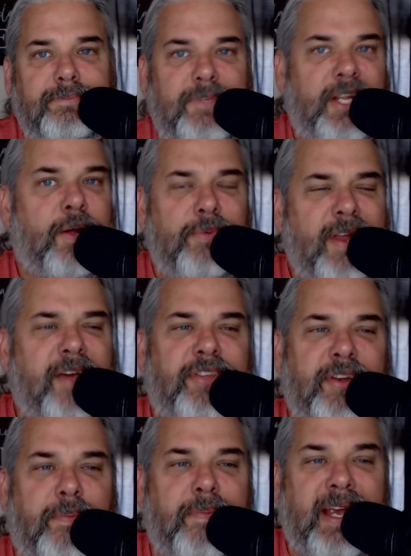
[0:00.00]

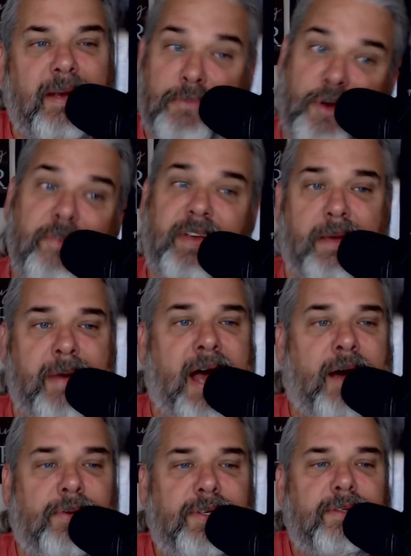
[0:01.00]
nothing to make a movie
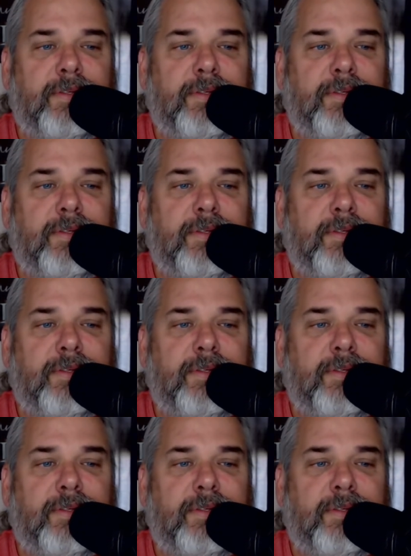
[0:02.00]
about.